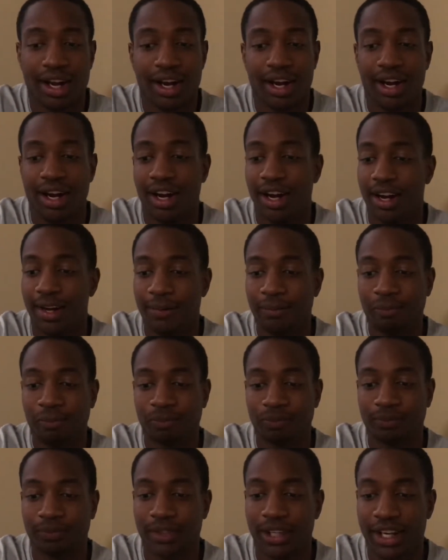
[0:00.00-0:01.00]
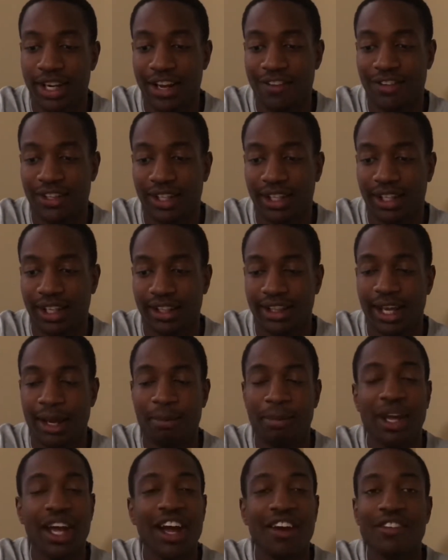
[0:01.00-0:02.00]
um, and everything like
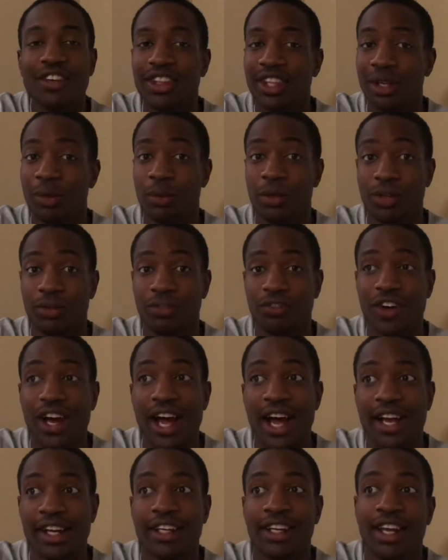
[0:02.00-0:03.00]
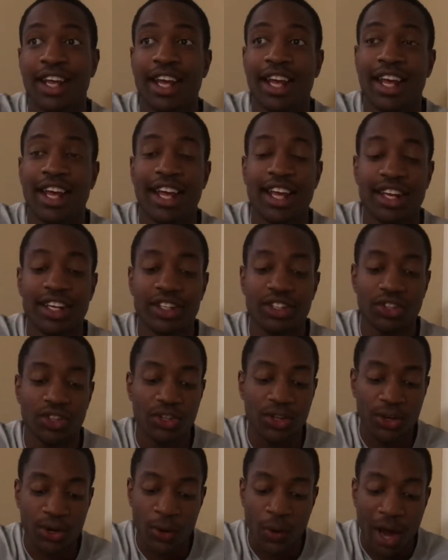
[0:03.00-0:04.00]
that. But everything went fine. And,
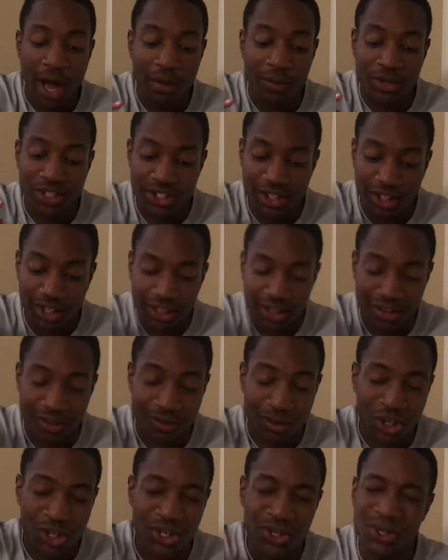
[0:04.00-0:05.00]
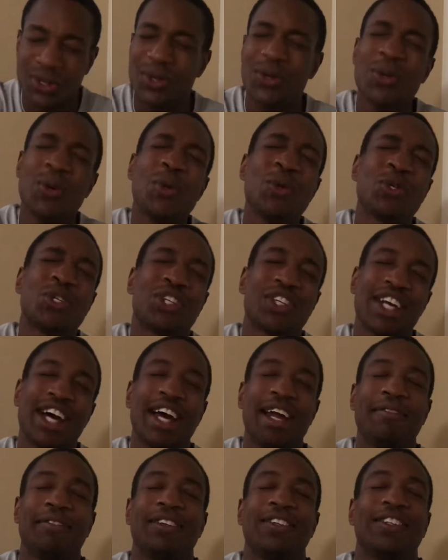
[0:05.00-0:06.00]
you know, I was on a huge
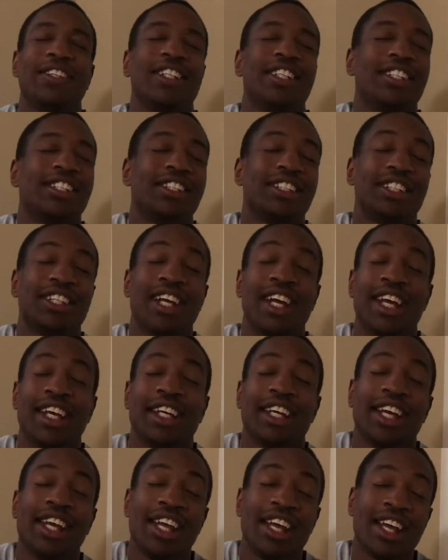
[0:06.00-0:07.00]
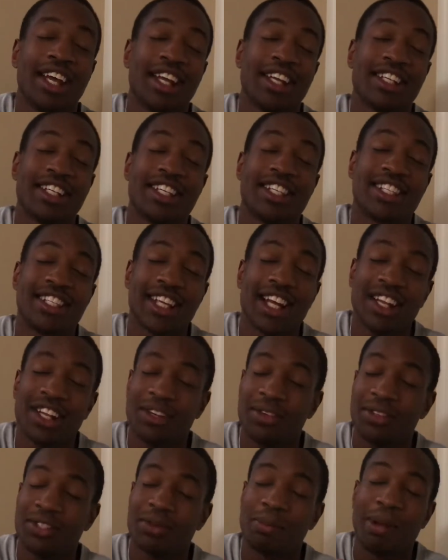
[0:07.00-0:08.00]
time crunch. Like, the
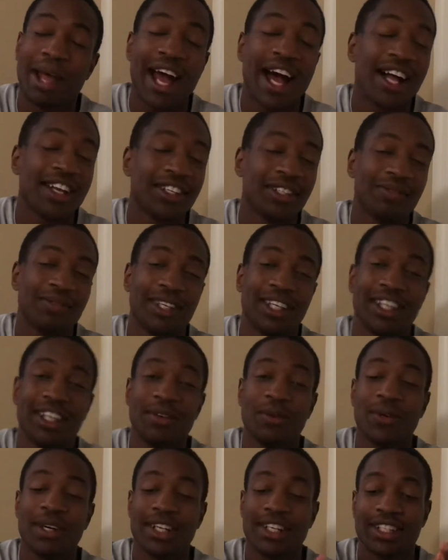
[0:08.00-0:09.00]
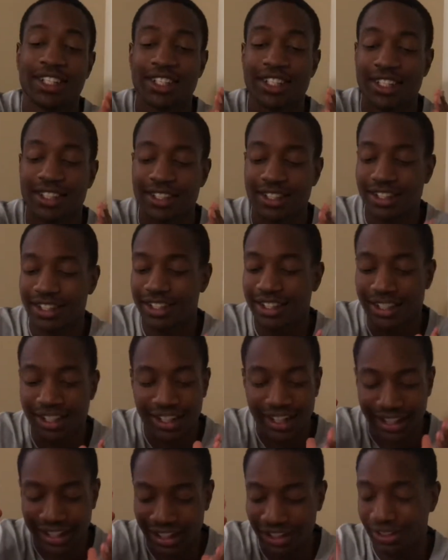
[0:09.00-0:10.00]
seller was pounding me. He wanted to, to
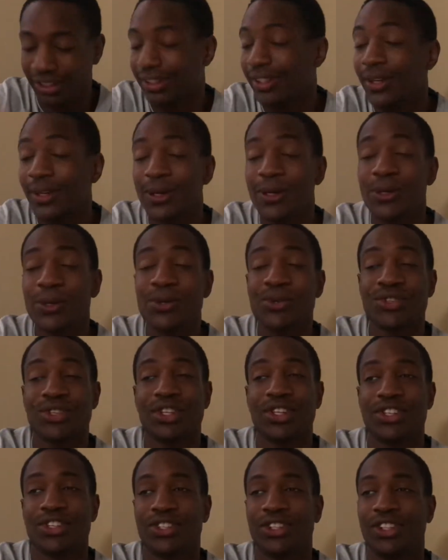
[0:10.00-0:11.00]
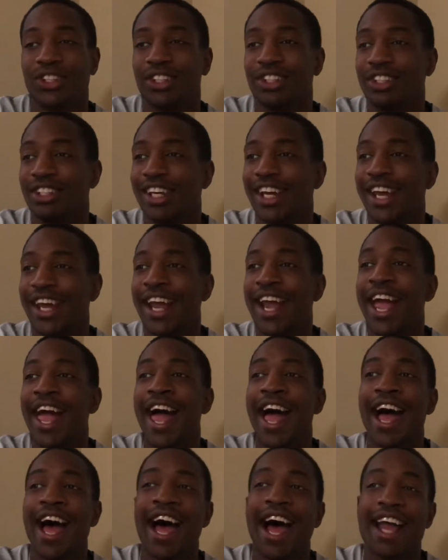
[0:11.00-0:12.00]
like close on a certain day.
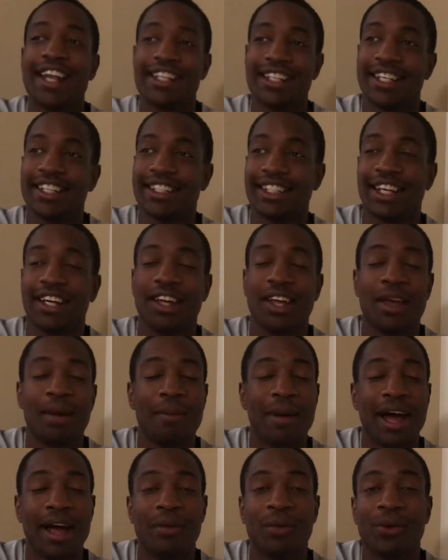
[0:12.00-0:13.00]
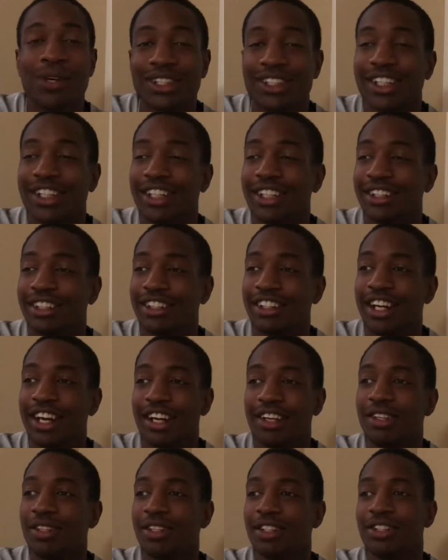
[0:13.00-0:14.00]
I did tell him I was gonna
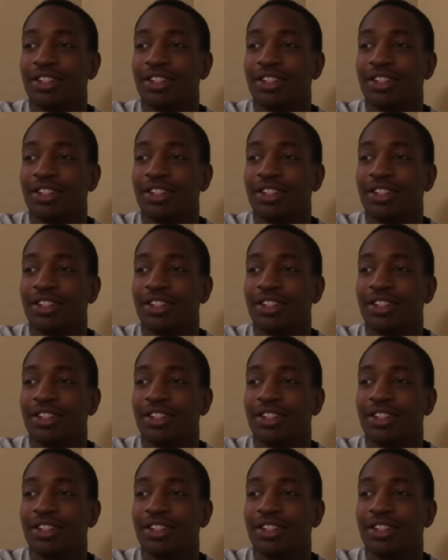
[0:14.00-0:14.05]
uh,